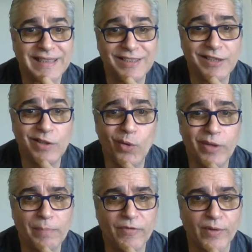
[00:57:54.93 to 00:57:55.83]
get to know
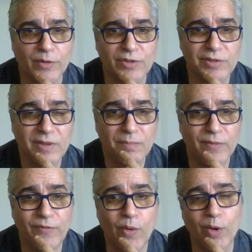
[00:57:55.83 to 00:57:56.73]
them first
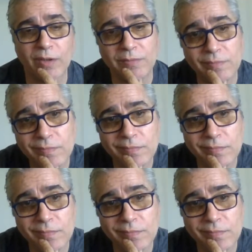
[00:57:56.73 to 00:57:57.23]
before